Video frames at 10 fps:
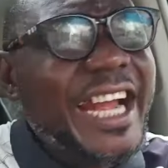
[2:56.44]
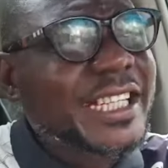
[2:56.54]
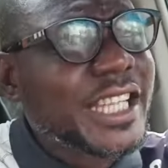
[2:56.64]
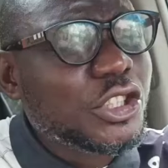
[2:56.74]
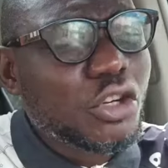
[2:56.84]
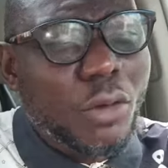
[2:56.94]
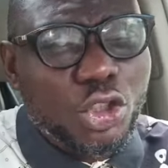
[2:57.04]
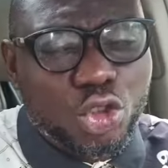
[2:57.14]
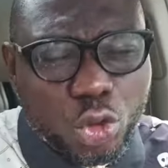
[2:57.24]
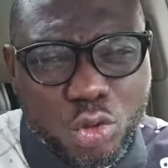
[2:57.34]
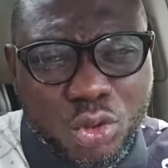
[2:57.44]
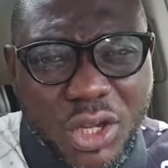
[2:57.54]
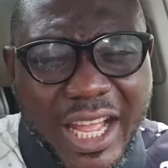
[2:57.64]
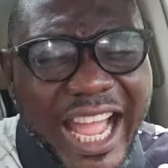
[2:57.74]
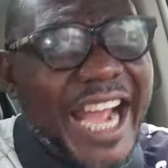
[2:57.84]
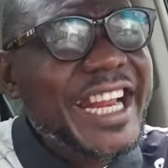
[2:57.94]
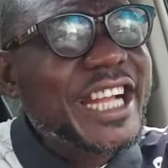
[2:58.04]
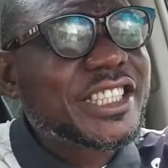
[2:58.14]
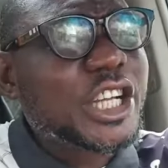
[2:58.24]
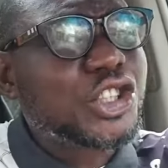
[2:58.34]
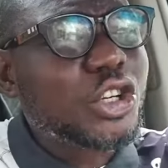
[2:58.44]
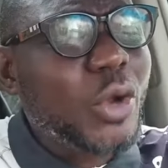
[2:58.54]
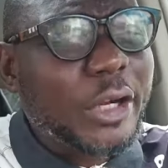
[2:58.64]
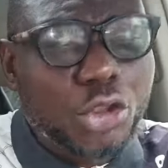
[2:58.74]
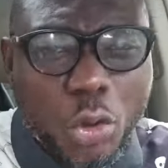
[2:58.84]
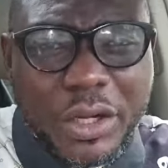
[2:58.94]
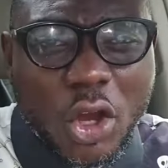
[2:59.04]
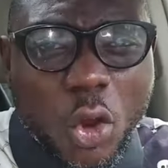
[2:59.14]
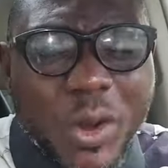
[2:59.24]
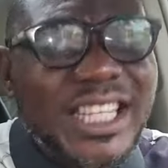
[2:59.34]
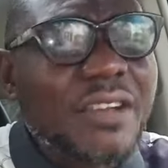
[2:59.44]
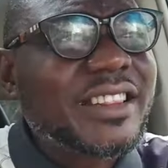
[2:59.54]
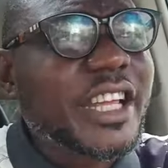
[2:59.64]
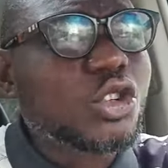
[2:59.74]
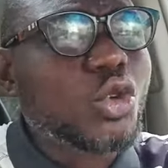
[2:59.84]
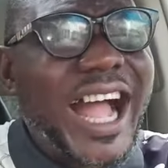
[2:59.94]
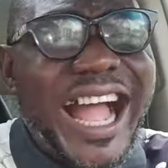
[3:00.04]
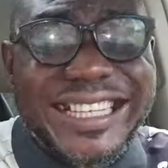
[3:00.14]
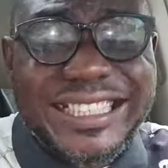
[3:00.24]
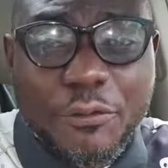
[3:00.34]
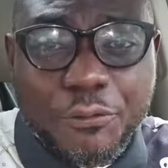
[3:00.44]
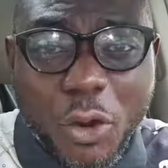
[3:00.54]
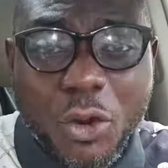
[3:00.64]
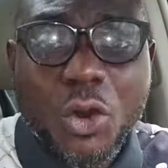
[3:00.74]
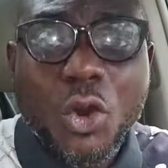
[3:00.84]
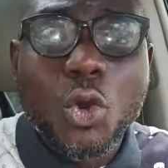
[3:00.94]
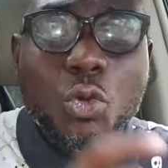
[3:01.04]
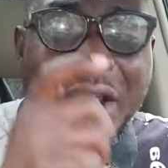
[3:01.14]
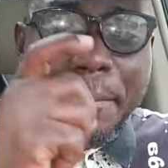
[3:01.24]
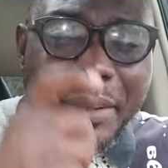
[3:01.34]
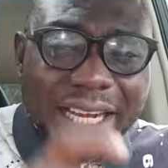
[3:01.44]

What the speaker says: Anything you must do, any agitation you are doing, whatever thing you are asking for, we